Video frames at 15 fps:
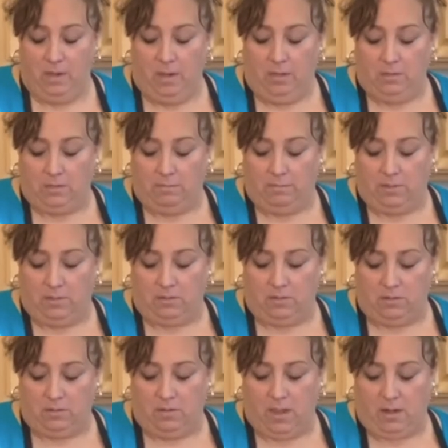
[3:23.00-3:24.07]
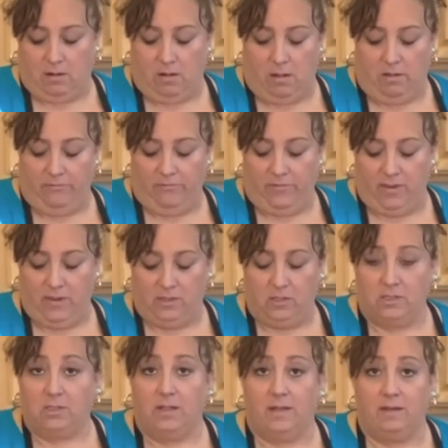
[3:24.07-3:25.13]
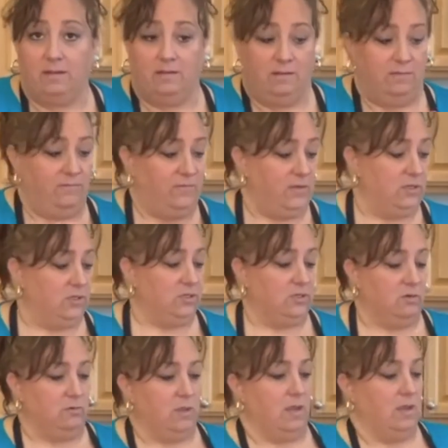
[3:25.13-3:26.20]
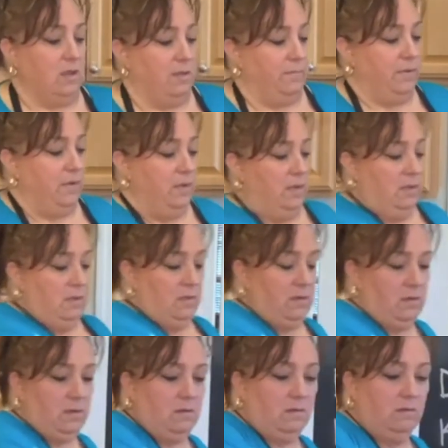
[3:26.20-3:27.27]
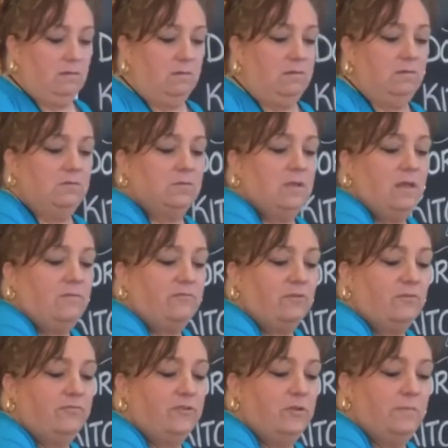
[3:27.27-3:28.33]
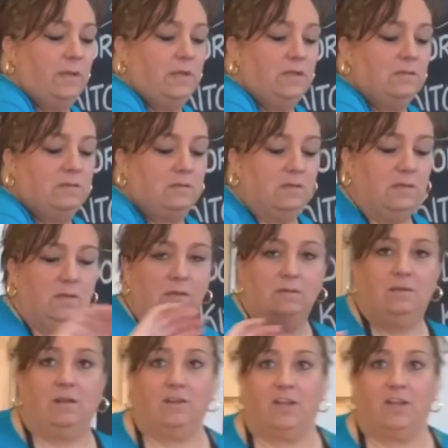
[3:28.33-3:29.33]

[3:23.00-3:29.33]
so I'm going to turn that off and just let it finish soaking up. I'm going to use that for a few minutes. I'll get